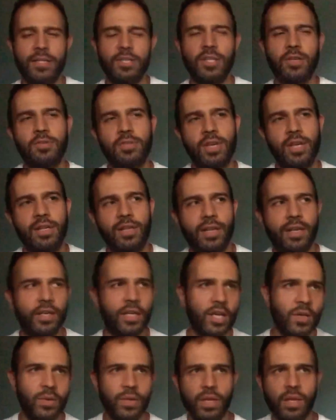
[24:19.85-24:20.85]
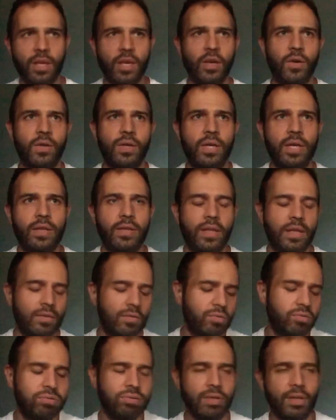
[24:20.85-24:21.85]
I was kind of like going and going, and then
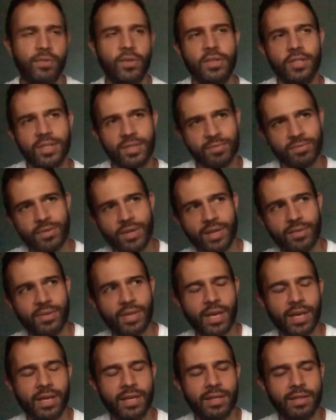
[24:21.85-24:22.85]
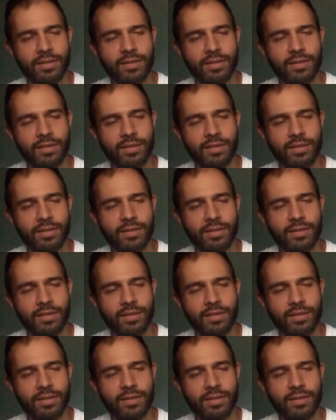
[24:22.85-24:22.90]
I've only done 5k.